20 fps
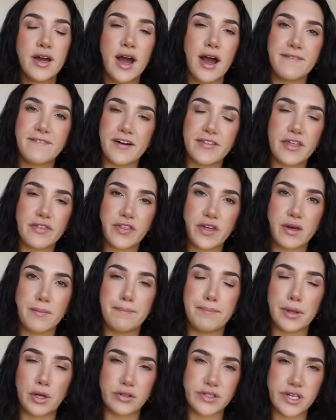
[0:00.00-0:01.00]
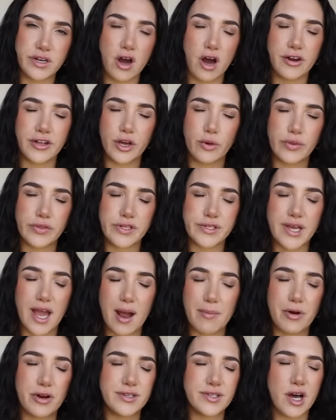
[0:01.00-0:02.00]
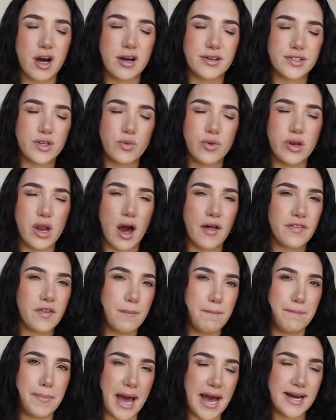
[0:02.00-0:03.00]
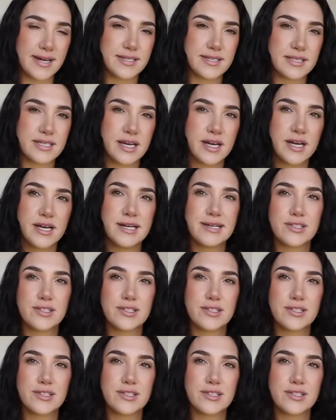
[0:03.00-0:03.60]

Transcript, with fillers: I find that the built-in audio with this camera is also not the best.